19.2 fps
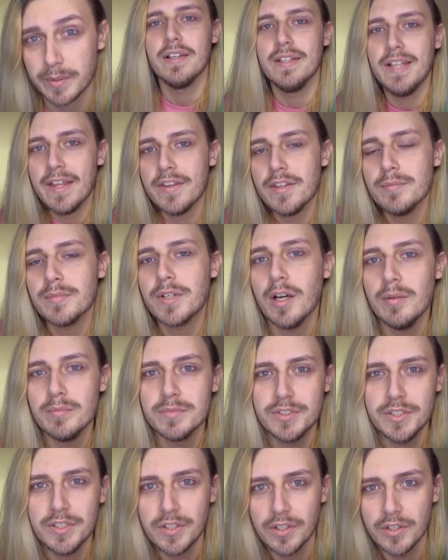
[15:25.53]
Let them come
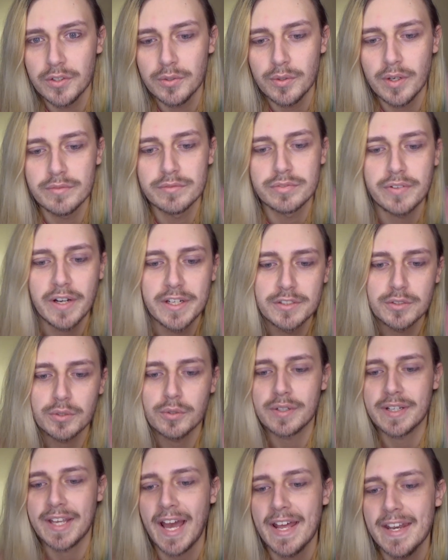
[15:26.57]
to you and find
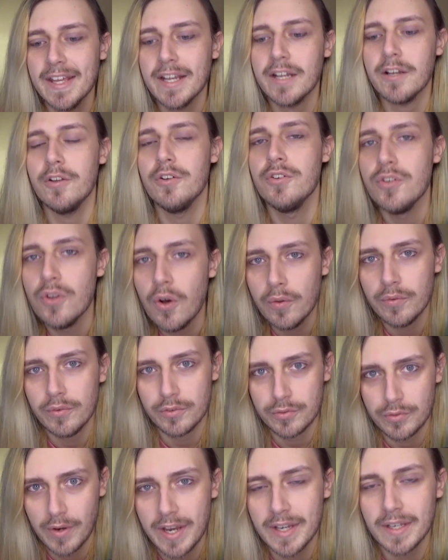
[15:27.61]
organic,
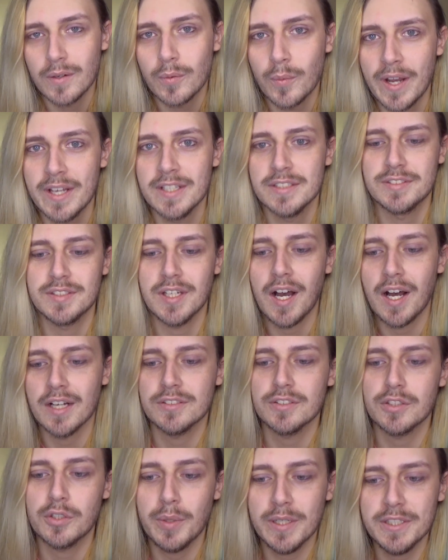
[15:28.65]
non-threatening ways to
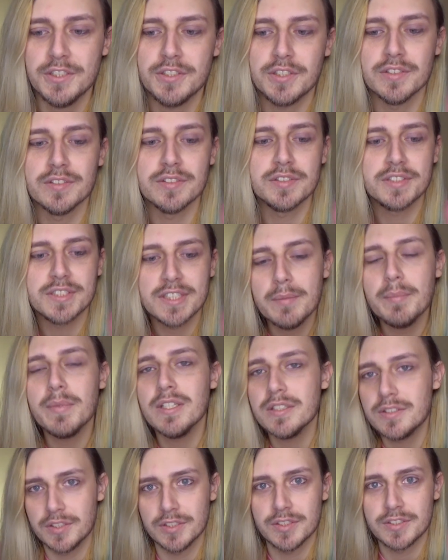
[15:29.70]
ask questions
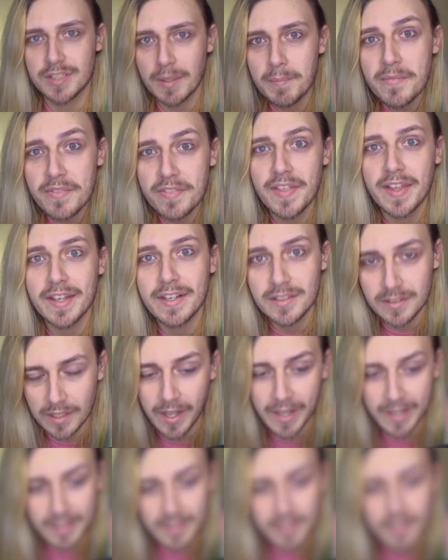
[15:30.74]
similar to something
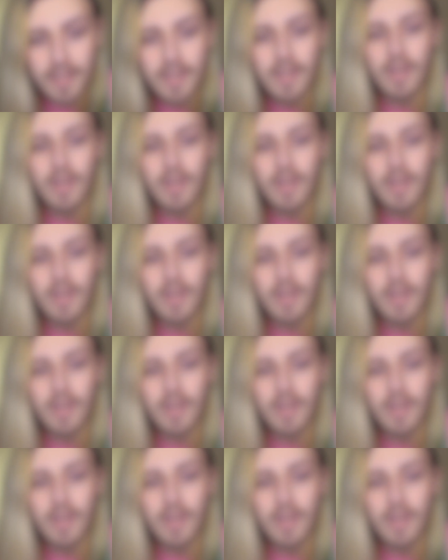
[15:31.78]
like,